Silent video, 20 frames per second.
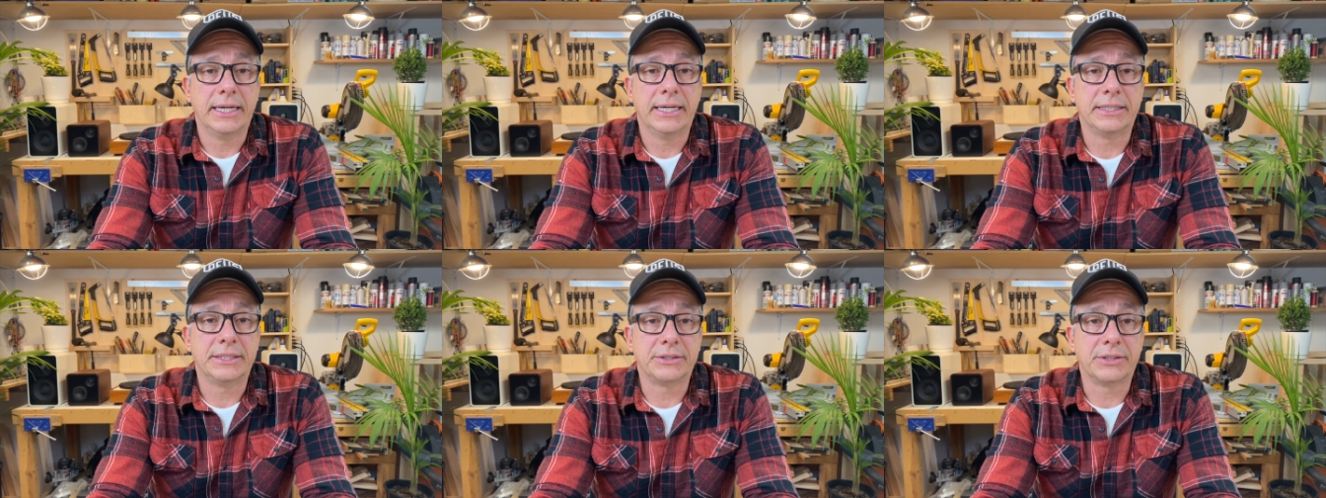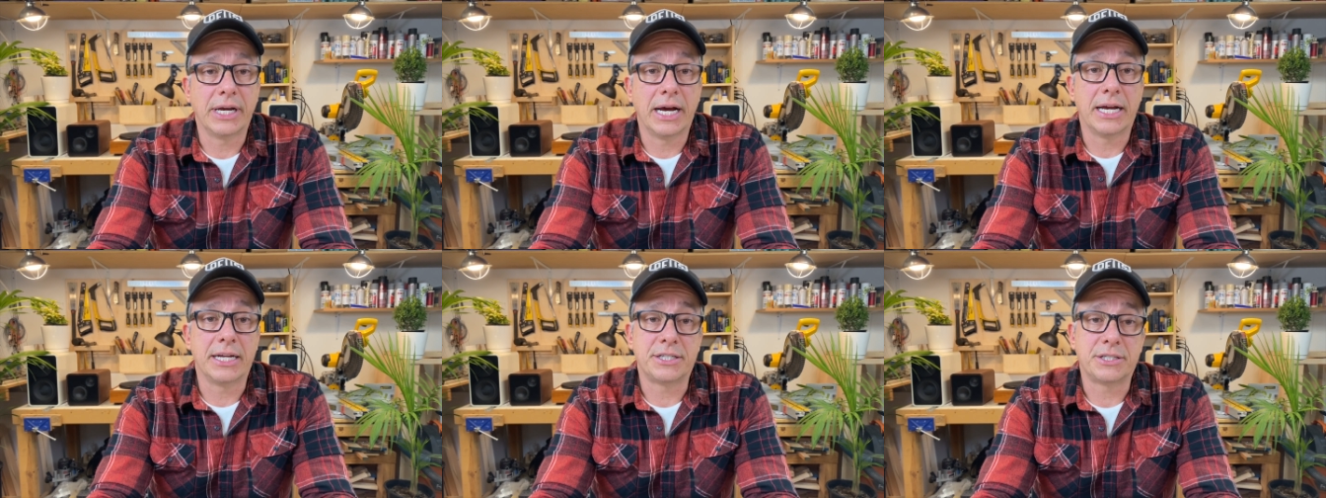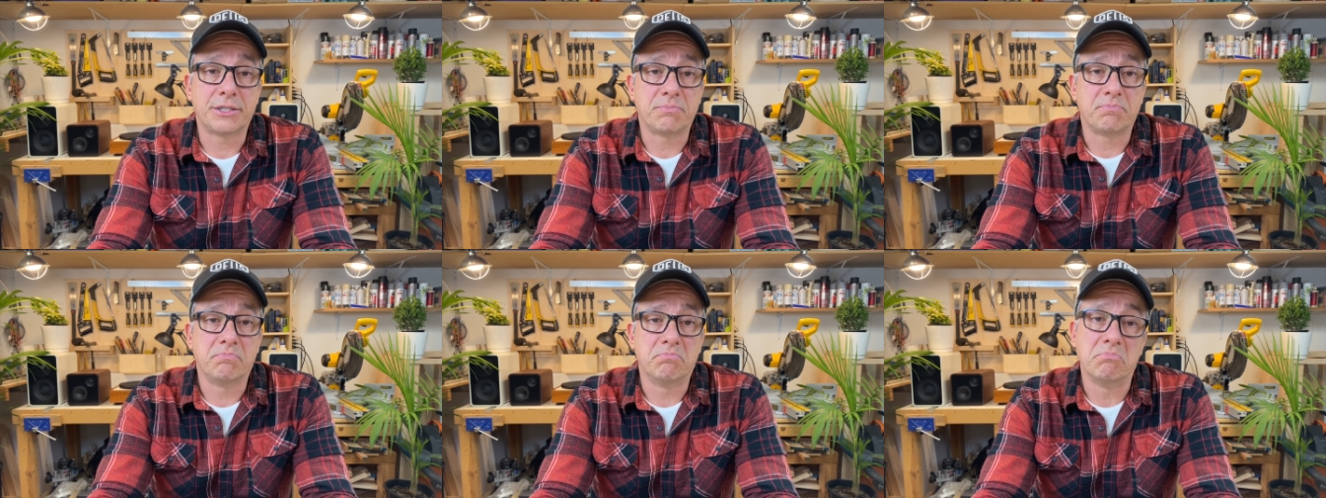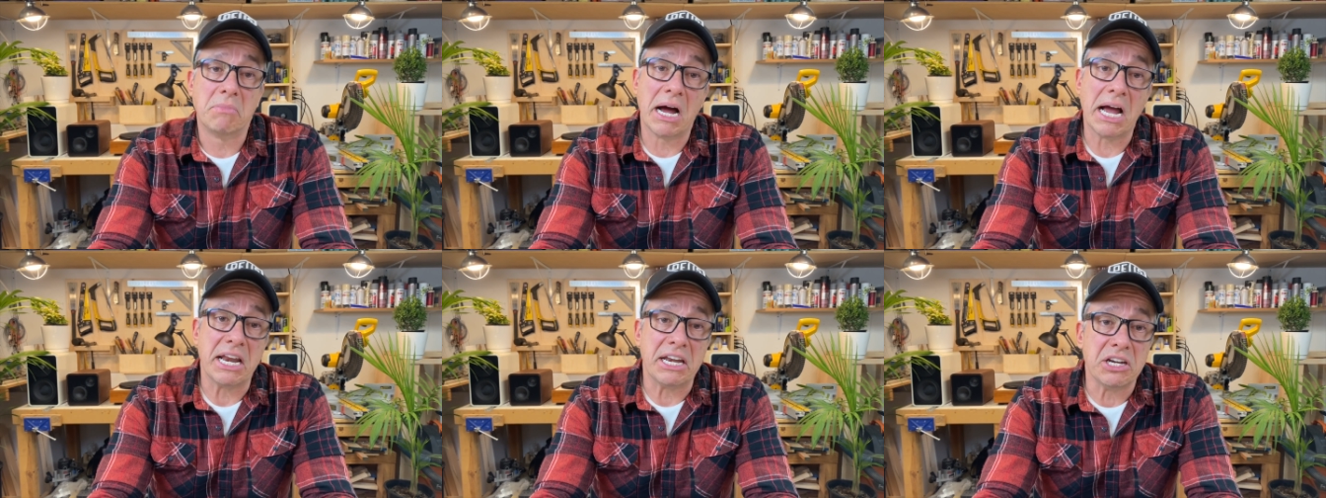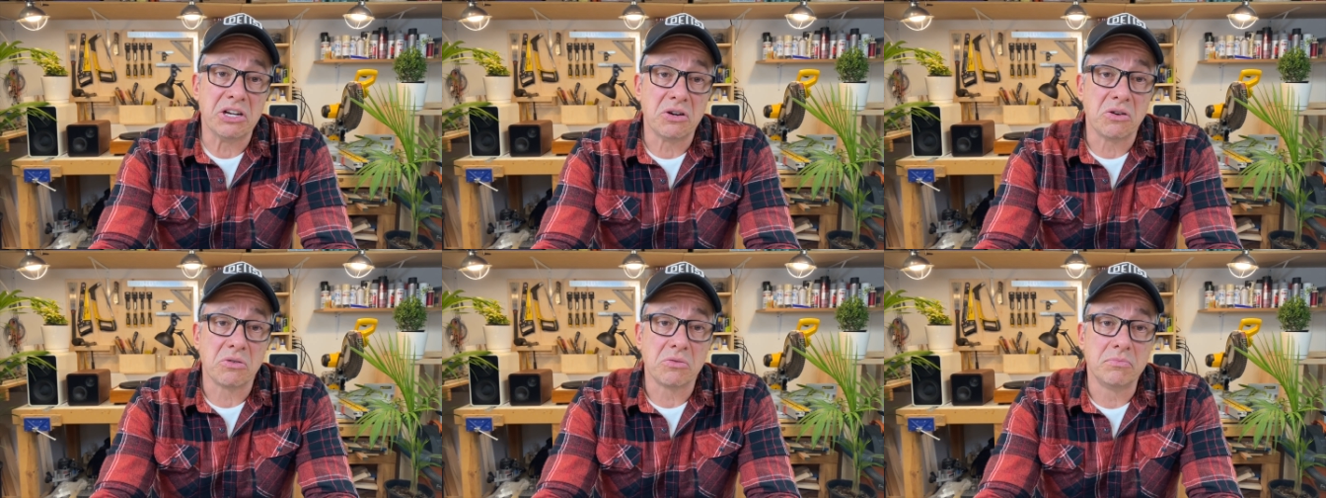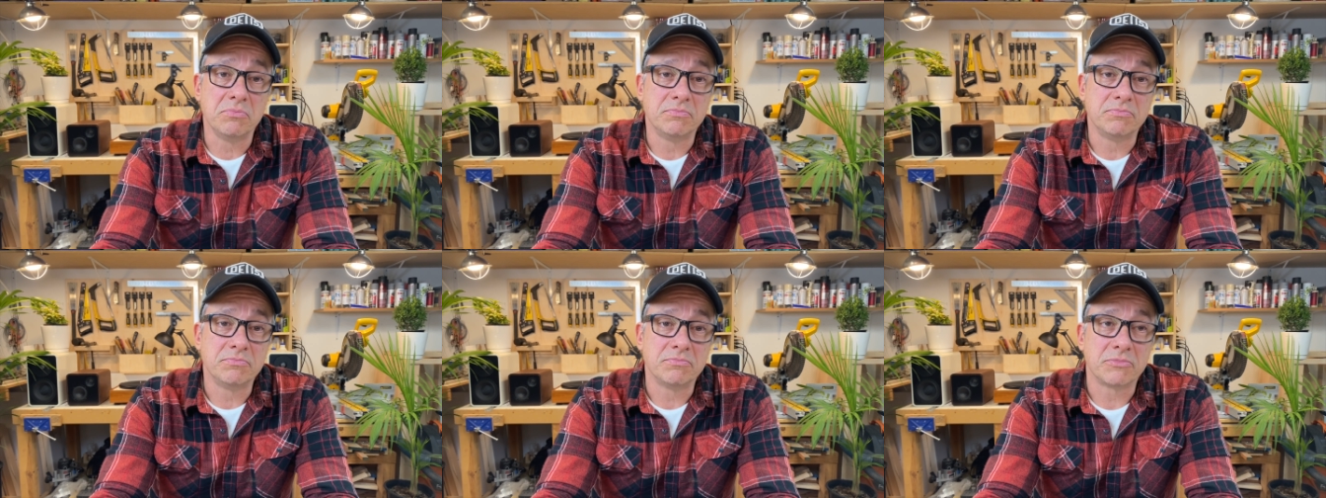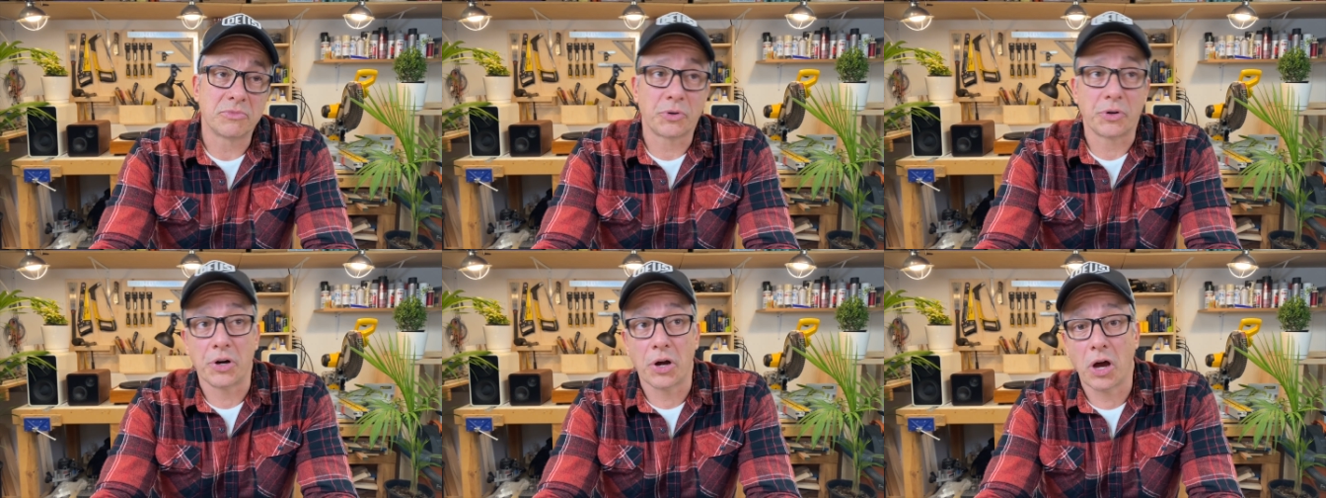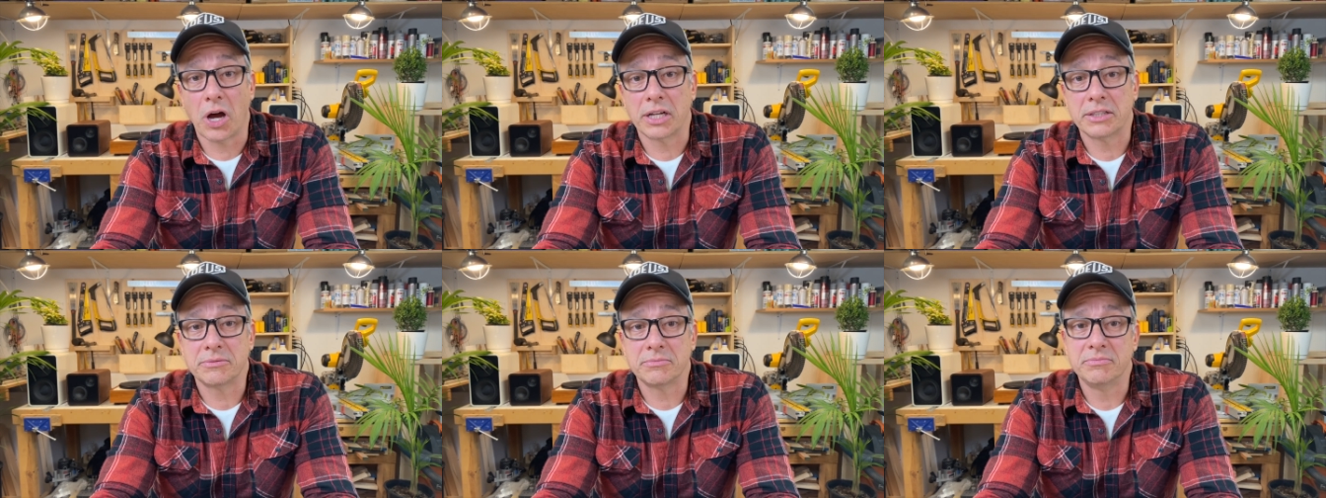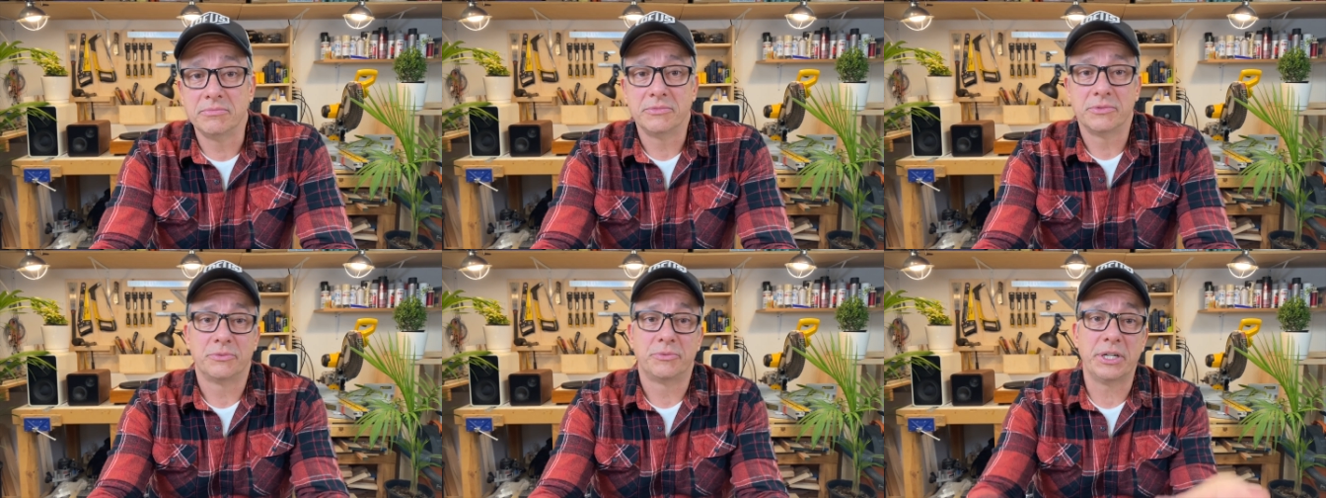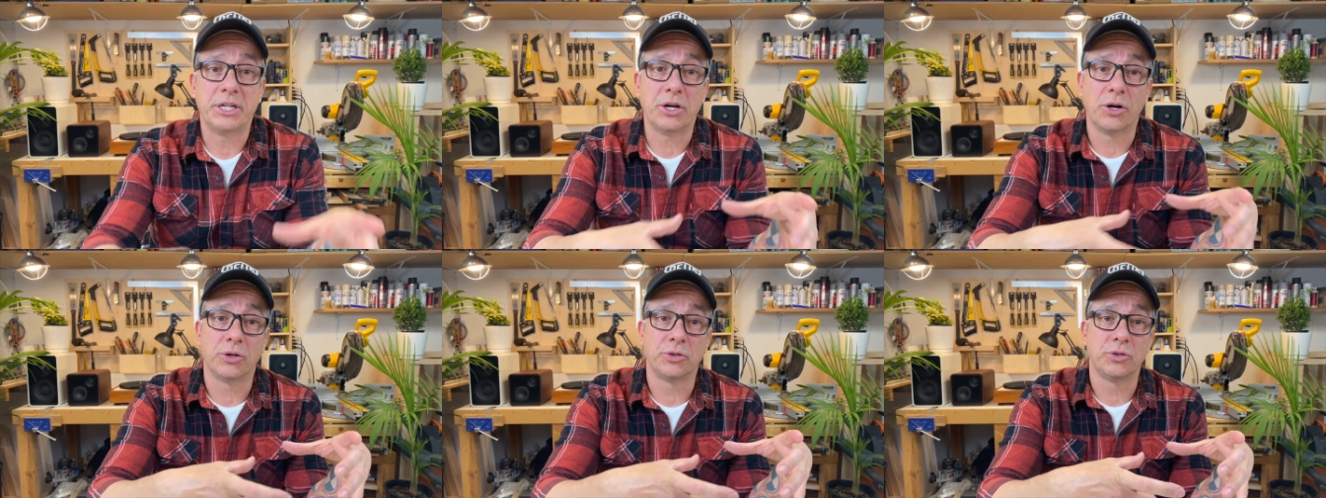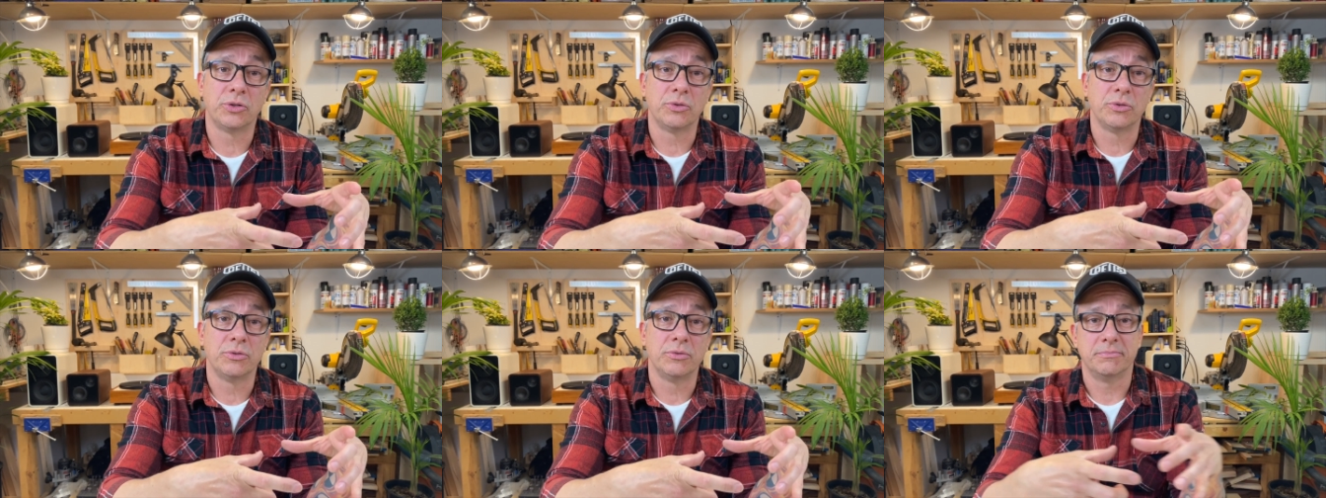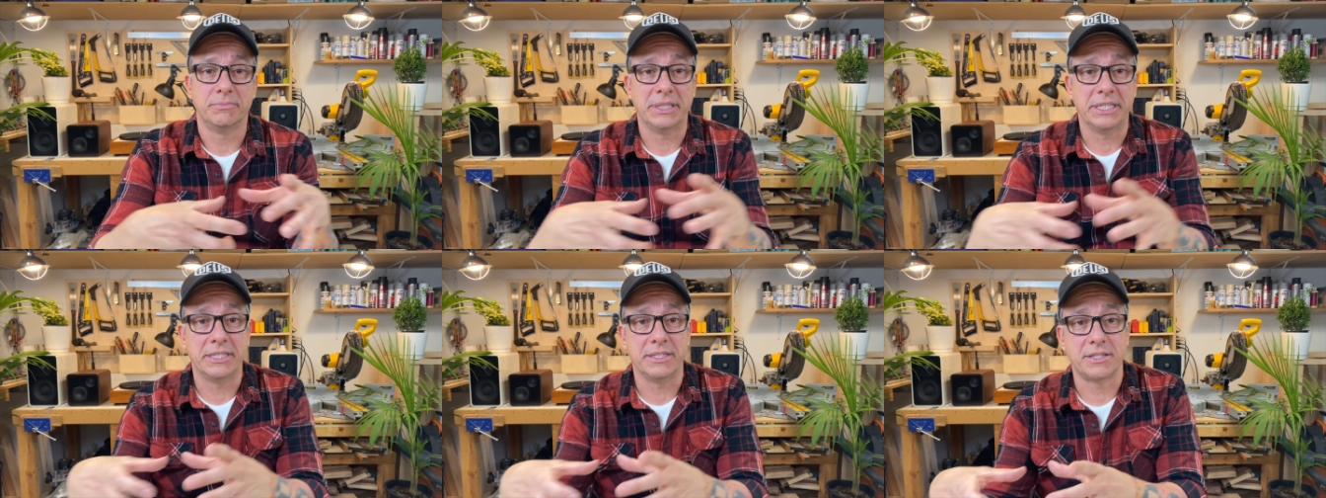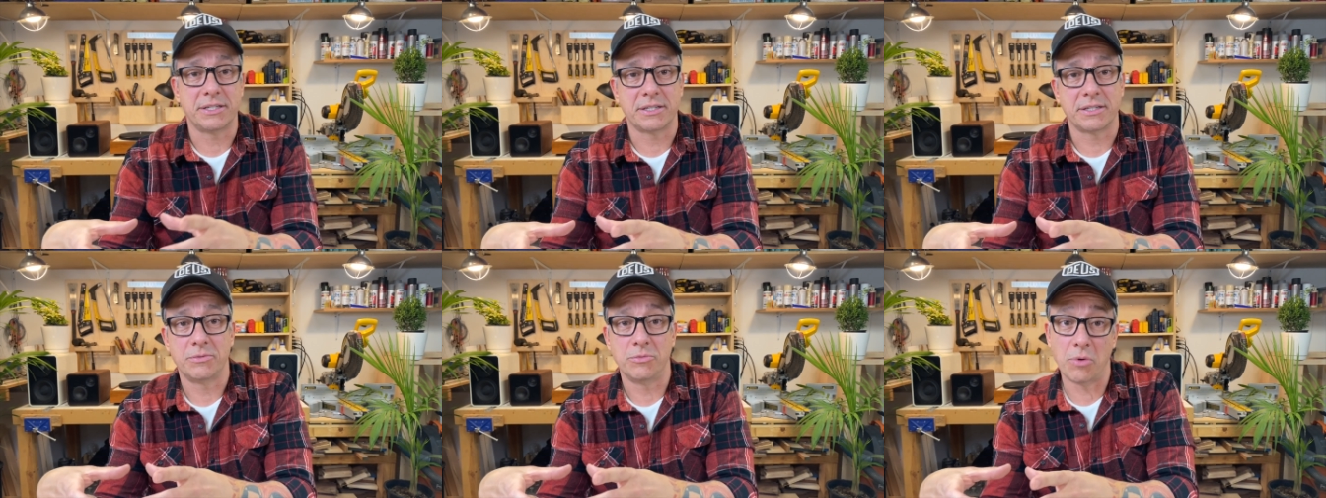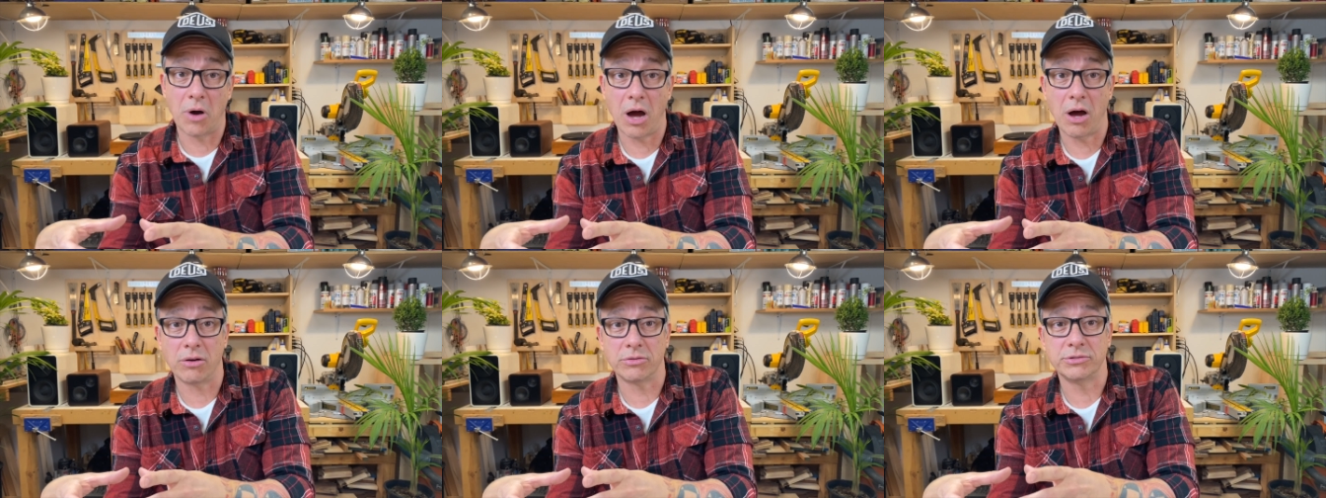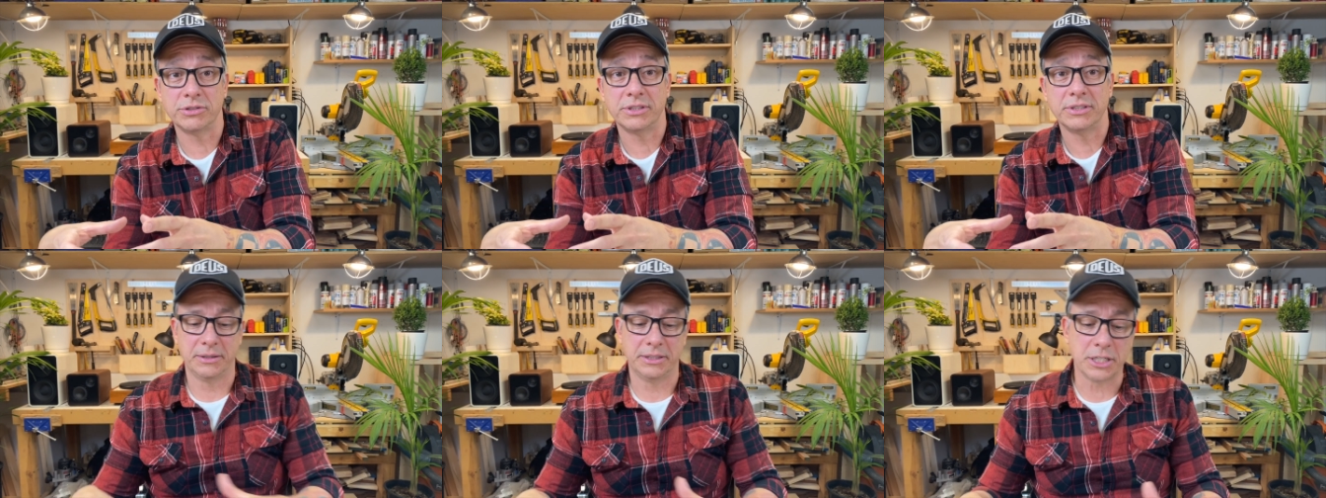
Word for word: As you guys might know or not, Redondo means round.